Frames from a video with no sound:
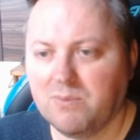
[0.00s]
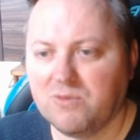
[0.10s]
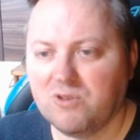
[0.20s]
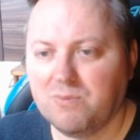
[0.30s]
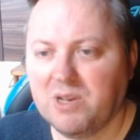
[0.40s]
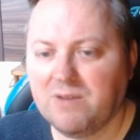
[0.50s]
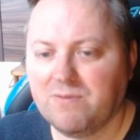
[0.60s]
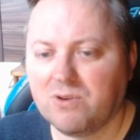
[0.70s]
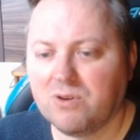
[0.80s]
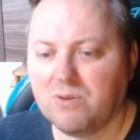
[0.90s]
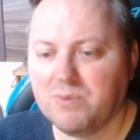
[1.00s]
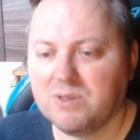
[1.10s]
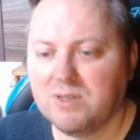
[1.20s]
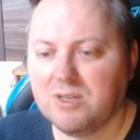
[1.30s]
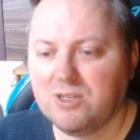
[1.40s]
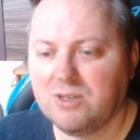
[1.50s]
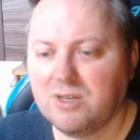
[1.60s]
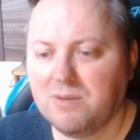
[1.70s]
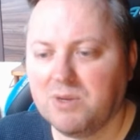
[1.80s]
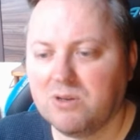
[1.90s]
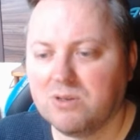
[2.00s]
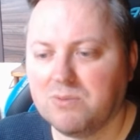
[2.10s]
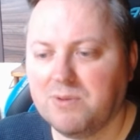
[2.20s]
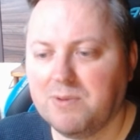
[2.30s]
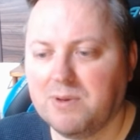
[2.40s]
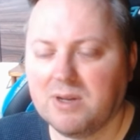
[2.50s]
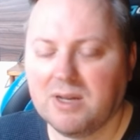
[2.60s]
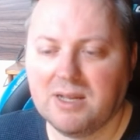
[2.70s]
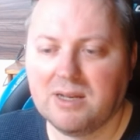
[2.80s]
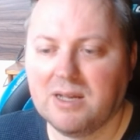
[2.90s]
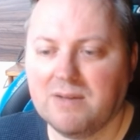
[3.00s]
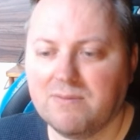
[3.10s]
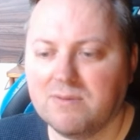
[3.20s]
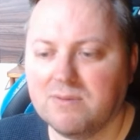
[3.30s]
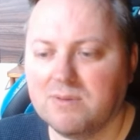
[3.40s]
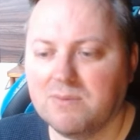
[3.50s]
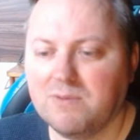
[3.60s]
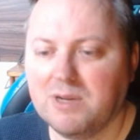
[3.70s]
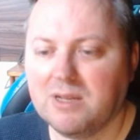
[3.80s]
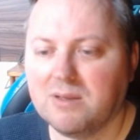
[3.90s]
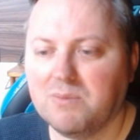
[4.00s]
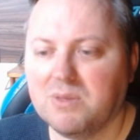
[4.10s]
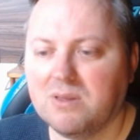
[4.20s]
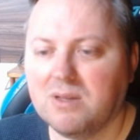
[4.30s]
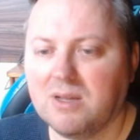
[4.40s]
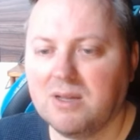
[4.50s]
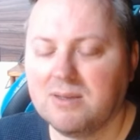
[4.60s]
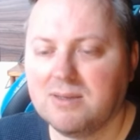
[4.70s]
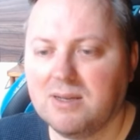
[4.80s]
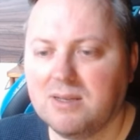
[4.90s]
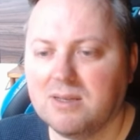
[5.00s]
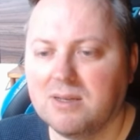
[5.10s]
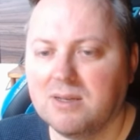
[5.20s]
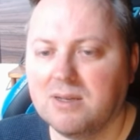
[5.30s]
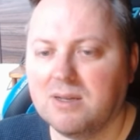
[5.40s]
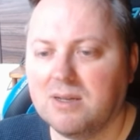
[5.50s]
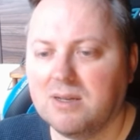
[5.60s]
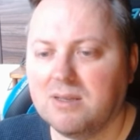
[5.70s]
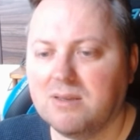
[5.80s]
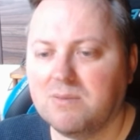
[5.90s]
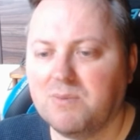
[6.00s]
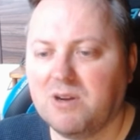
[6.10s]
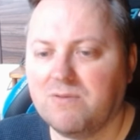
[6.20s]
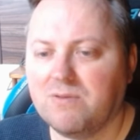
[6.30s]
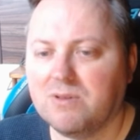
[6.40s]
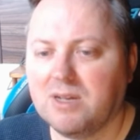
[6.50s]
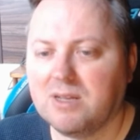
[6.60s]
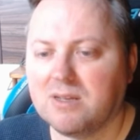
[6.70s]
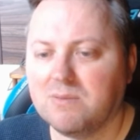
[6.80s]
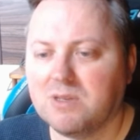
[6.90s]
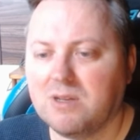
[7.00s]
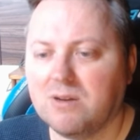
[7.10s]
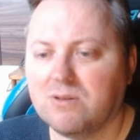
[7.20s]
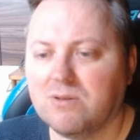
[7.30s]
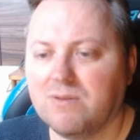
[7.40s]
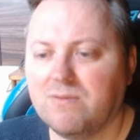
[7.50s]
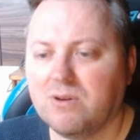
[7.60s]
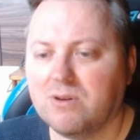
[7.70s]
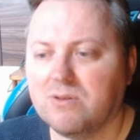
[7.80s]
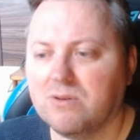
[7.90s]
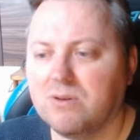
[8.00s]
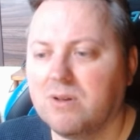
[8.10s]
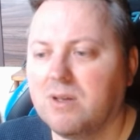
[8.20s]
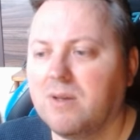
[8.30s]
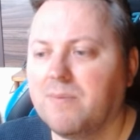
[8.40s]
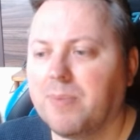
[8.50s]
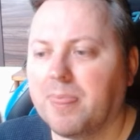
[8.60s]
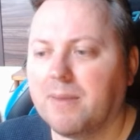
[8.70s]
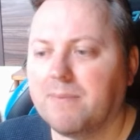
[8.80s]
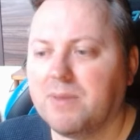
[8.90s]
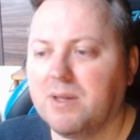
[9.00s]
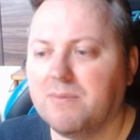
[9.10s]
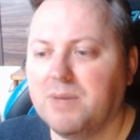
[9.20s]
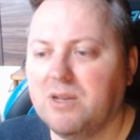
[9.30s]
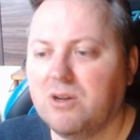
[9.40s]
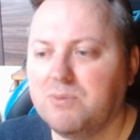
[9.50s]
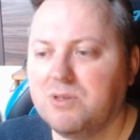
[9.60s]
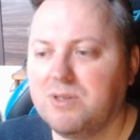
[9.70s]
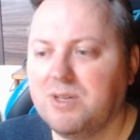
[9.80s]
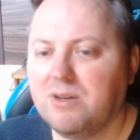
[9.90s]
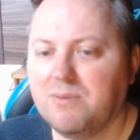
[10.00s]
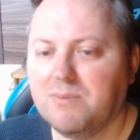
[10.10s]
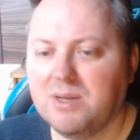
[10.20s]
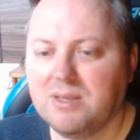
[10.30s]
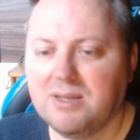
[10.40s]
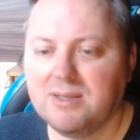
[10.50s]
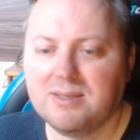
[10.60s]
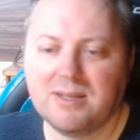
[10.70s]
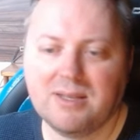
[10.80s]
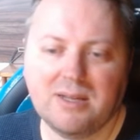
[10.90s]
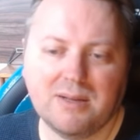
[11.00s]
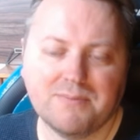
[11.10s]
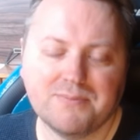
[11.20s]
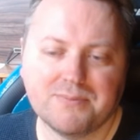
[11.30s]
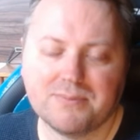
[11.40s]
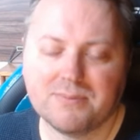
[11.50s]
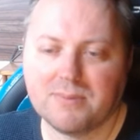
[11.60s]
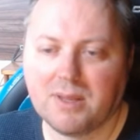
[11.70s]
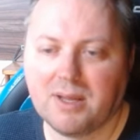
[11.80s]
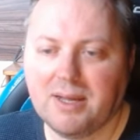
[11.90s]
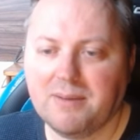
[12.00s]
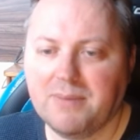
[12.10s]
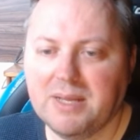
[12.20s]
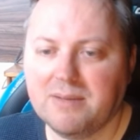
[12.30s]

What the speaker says: to play for compensation, yeah, because we kind of have weakened a bit the king side, and this powerful knight comes here to f4. So yeah, many options here, but instead he kind of made a